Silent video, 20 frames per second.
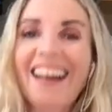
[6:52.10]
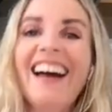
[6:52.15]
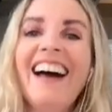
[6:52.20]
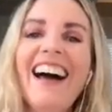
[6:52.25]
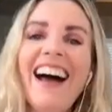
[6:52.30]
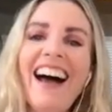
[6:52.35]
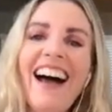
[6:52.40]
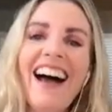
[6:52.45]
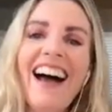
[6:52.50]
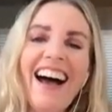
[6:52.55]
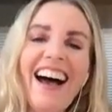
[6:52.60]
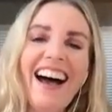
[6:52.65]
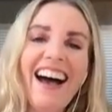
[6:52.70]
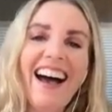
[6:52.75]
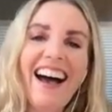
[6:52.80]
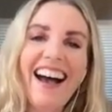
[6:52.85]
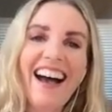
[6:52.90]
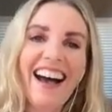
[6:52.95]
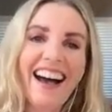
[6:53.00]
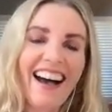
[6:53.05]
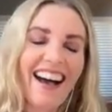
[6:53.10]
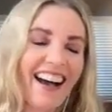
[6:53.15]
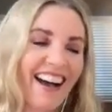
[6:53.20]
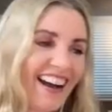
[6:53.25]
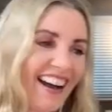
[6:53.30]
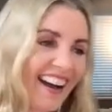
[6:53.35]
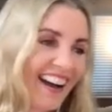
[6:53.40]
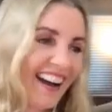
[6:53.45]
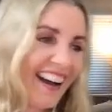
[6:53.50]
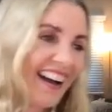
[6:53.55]

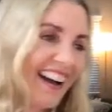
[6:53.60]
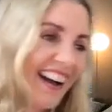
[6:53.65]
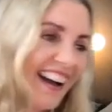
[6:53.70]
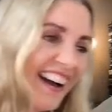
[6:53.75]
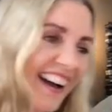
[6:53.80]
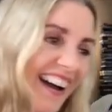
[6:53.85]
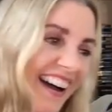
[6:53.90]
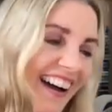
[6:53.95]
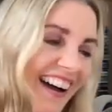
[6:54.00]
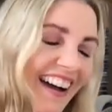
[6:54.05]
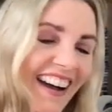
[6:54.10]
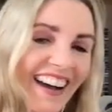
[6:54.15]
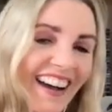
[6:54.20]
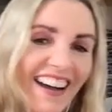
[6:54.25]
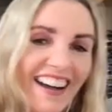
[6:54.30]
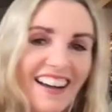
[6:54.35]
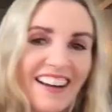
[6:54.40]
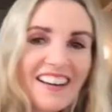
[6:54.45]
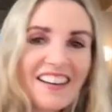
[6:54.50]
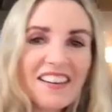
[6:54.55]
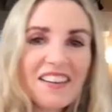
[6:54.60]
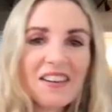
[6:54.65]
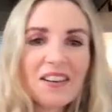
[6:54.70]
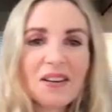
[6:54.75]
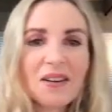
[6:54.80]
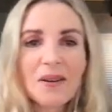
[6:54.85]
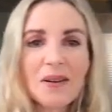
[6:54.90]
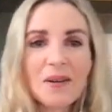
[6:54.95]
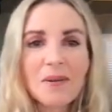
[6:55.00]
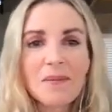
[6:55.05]

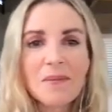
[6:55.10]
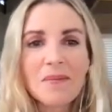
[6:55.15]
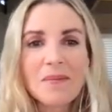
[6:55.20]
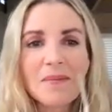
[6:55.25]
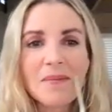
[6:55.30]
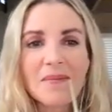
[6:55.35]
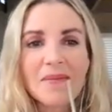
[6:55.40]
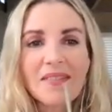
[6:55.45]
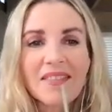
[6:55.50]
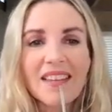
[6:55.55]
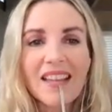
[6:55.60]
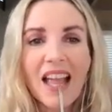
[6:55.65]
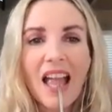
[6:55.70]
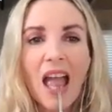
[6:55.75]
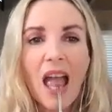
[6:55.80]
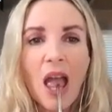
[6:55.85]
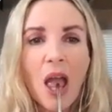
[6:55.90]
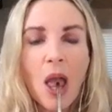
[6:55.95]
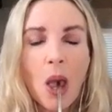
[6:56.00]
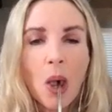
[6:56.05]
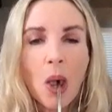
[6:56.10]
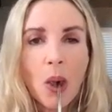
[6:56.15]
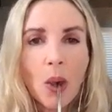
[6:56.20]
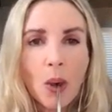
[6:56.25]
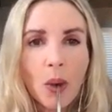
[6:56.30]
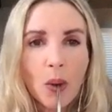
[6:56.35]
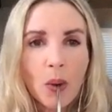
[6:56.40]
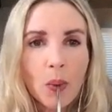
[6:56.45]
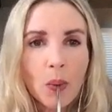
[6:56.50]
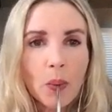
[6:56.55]

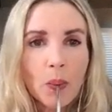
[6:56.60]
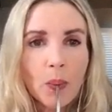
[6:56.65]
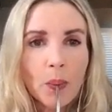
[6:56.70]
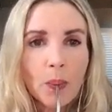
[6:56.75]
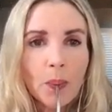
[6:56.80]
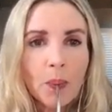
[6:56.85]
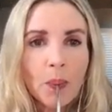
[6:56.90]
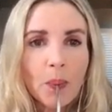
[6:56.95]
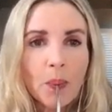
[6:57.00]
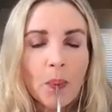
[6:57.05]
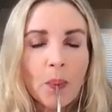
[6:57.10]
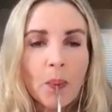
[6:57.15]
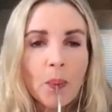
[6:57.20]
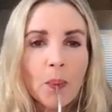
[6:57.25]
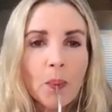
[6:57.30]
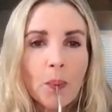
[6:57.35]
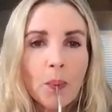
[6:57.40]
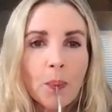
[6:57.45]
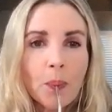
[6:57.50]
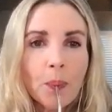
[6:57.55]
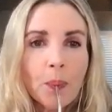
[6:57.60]
(not speaking)